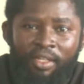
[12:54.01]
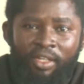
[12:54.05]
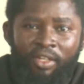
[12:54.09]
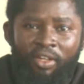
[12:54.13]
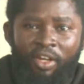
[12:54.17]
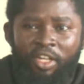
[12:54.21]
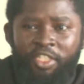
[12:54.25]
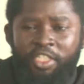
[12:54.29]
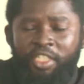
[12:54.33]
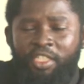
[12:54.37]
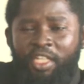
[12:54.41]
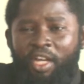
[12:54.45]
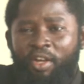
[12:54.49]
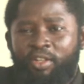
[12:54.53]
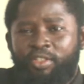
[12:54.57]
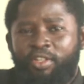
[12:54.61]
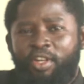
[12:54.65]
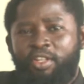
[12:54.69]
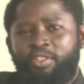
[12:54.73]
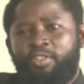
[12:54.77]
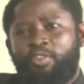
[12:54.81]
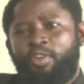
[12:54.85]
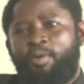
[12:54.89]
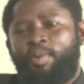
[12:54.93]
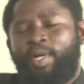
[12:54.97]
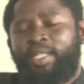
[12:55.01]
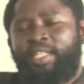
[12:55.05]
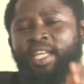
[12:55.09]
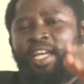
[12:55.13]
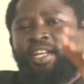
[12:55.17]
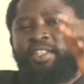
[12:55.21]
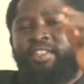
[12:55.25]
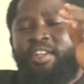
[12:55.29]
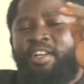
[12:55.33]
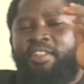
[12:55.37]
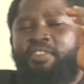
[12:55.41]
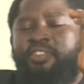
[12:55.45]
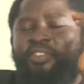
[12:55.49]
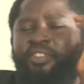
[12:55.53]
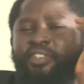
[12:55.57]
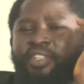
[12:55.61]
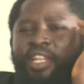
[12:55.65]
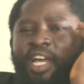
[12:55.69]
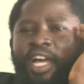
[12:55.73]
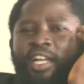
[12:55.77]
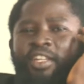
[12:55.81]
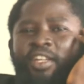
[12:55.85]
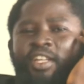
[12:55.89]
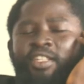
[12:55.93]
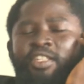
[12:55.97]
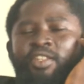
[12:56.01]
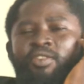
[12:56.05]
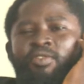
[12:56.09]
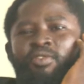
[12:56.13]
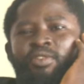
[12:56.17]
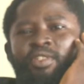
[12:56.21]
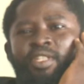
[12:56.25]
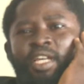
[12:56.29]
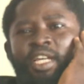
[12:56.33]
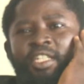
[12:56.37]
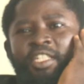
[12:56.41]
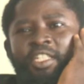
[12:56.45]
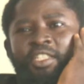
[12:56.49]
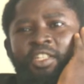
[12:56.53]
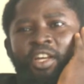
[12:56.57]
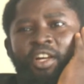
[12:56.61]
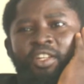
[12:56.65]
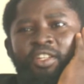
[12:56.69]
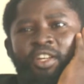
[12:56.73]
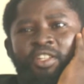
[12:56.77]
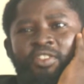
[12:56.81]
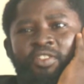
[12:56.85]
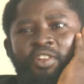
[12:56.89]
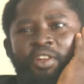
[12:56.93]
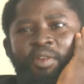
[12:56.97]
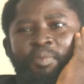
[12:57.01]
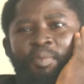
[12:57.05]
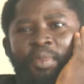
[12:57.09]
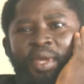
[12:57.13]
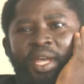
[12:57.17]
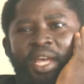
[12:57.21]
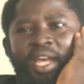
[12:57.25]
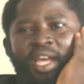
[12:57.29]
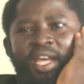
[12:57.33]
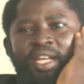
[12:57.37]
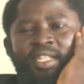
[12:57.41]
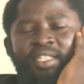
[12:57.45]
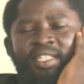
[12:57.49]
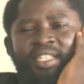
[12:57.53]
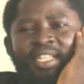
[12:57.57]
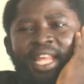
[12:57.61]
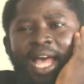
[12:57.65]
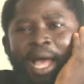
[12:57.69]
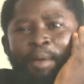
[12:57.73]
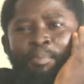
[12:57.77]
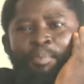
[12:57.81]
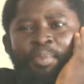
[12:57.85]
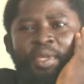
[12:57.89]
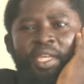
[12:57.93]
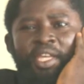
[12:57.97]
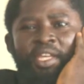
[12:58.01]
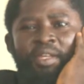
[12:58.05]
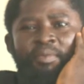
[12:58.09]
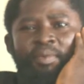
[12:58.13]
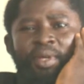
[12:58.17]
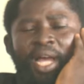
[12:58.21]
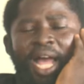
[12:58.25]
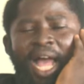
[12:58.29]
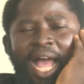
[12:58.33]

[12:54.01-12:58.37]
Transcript: Because Shaitan will just come, I tell you, just sit down, just look there. Shaitan will just go, man, see that babe.